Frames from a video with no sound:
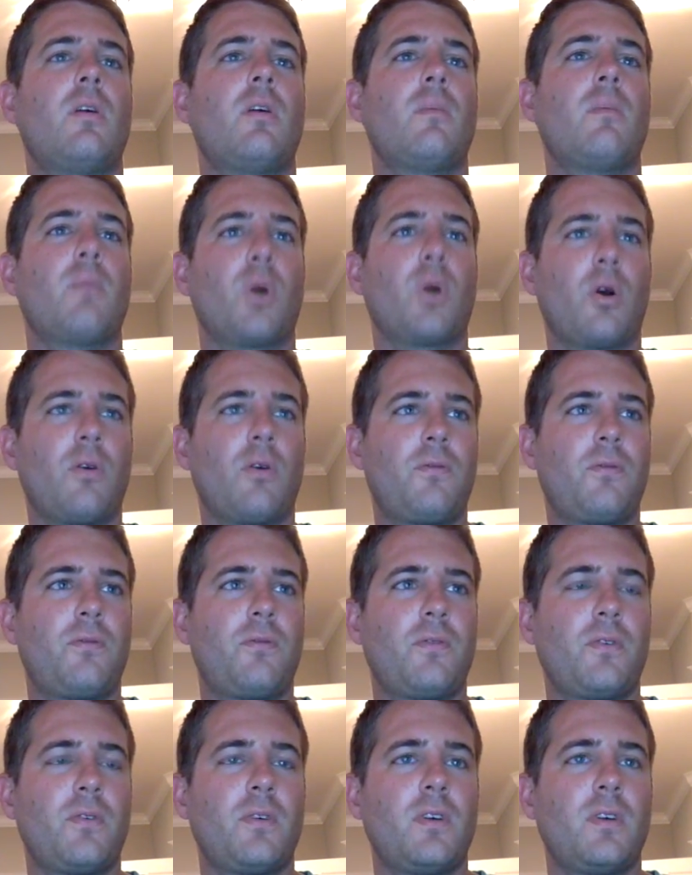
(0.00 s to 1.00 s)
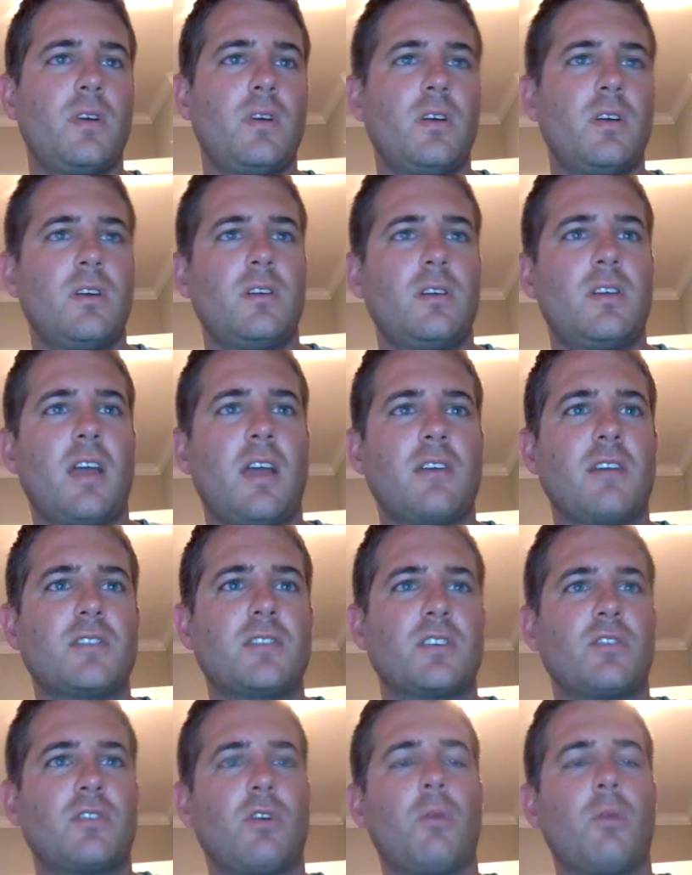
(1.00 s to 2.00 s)
Murph,
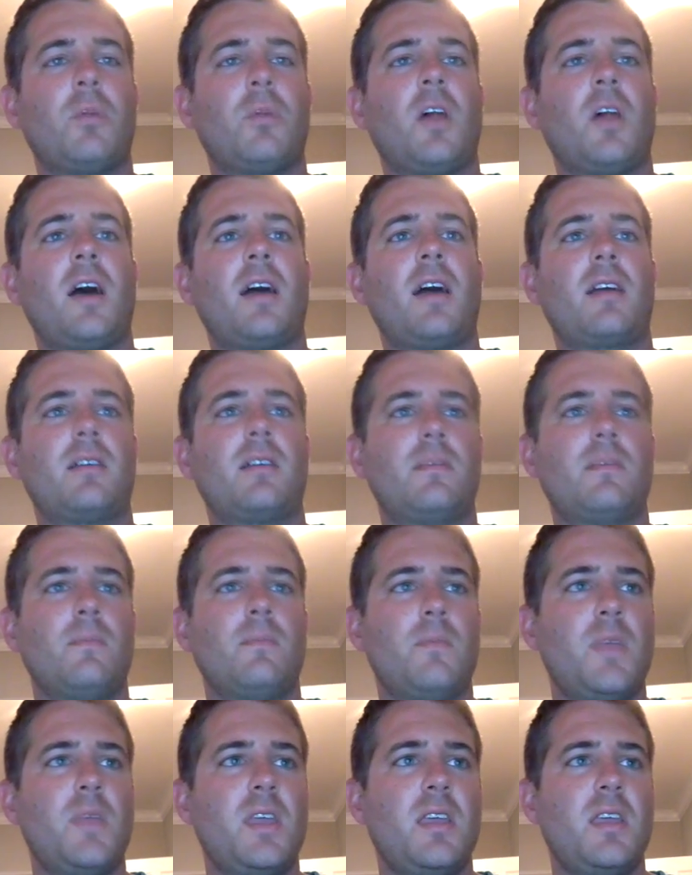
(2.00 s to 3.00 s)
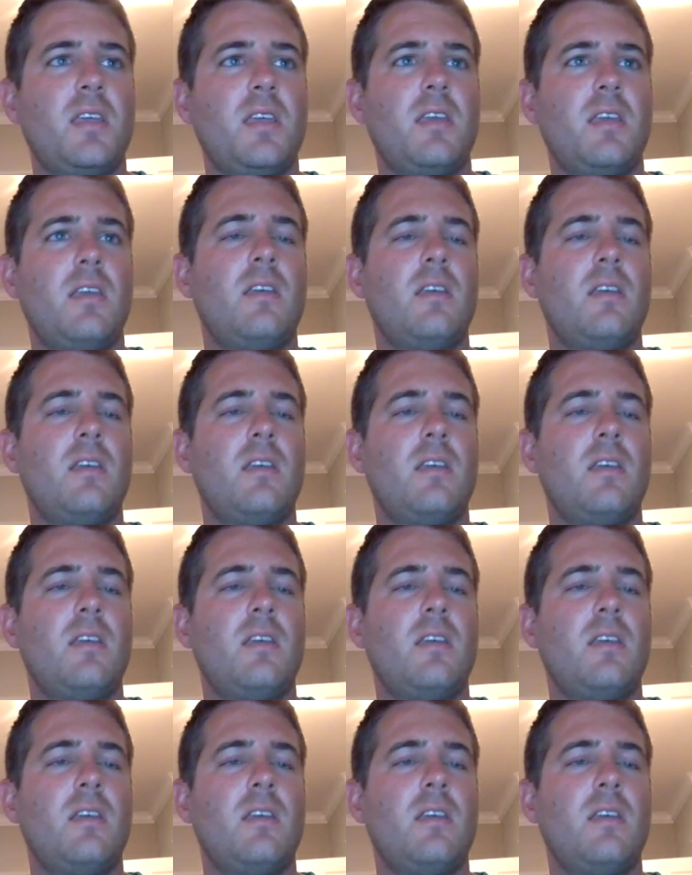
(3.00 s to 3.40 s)
Garrison Kropalak, me,